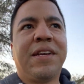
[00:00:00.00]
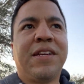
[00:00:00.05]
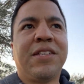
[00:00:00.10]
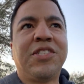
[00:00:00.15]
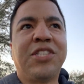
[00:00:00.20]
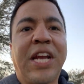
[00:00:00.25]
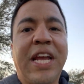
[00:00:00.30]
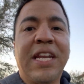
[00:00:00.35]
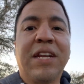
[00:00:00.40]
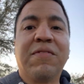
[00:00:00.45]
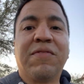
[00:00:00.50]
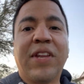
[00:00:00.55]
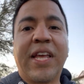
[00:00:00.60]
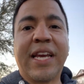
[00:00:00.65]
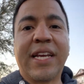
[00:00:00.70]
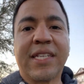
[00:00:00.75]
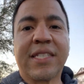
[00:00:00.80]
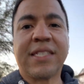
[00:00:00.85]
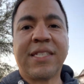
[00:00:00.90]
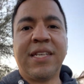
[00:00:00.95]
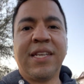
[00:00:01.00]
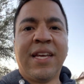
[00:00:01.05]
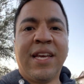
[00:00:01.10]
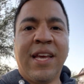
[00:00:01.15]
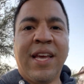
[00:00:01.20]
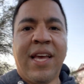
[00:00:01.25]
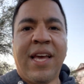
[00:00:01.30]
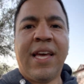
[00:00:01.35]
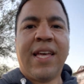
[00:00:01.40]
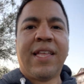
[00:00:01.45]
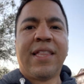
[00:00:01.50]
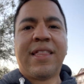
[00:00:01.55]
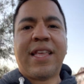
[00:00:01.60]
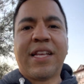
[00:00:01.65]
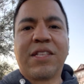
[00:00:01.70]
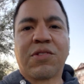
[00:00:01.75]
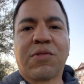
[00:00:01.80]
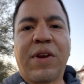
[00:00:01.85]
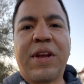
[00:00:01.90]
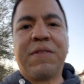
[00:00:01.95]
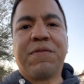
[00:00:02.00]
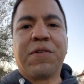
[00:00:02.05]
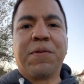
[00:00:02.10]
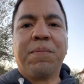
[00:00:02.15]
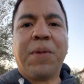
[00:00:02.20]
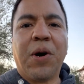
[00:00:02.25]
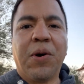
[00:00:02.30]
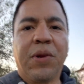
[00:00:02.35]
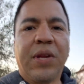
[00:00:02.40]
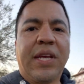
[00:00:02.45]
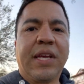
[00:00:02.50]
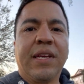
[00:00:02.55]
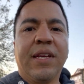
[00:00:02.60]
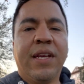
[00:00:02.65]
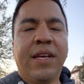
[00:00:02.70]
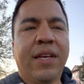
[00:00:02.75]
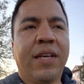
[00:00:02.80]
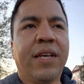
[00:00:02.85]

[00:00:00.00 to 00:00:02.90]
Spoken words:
chain of lakes that's great for boating.